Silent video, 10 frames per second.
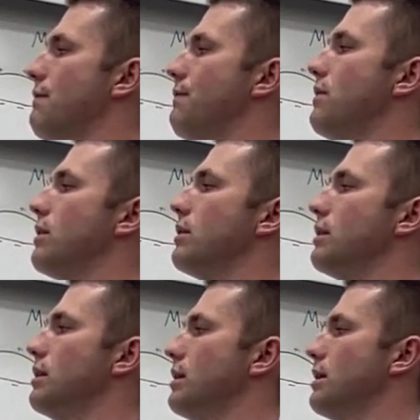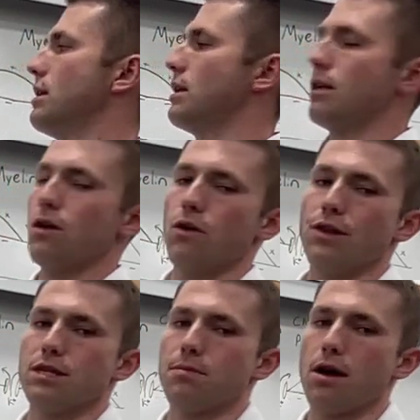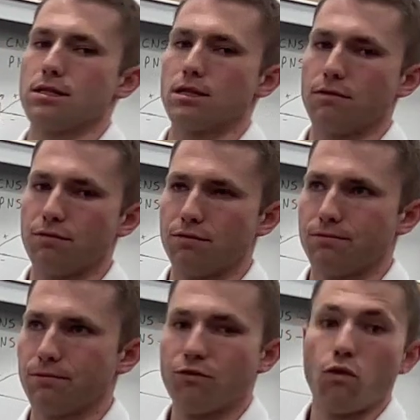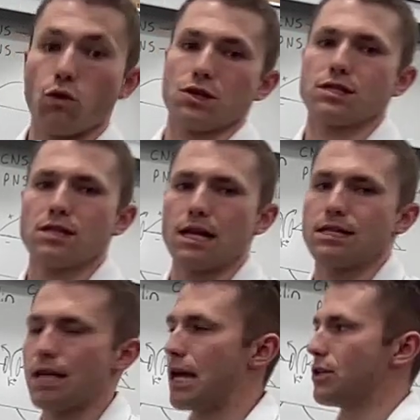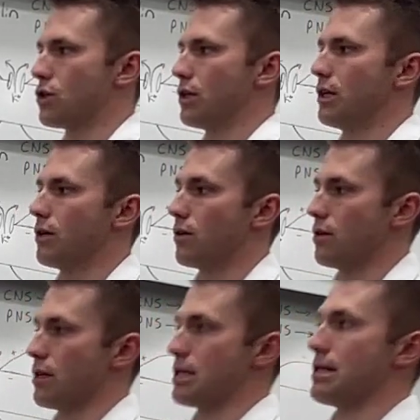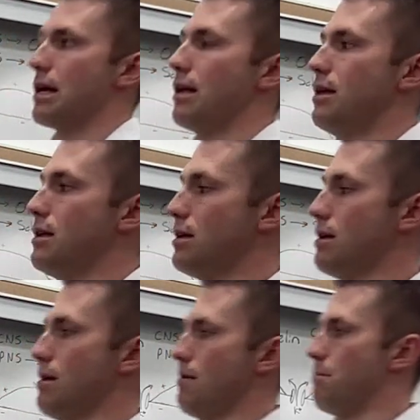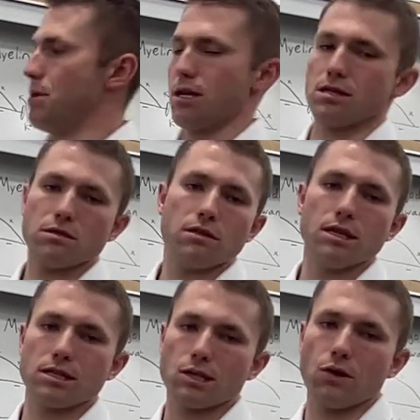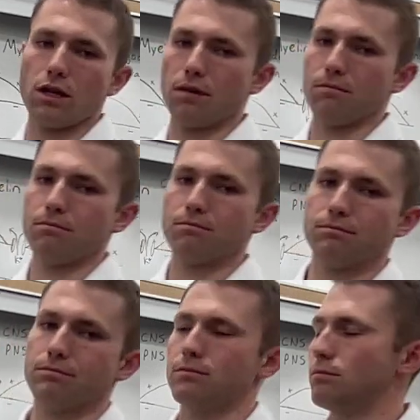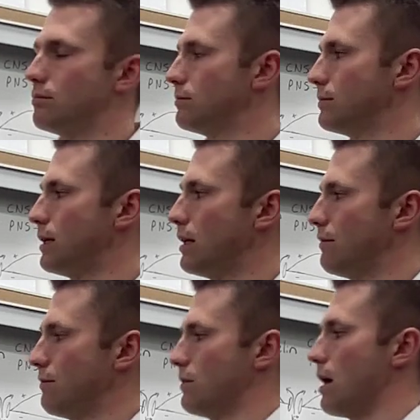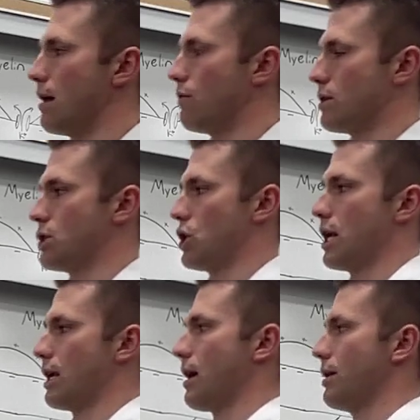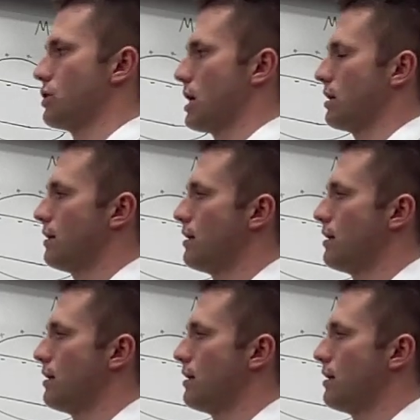field, or this positive force that's entered the cell because of this sodium voltage gated ion channel.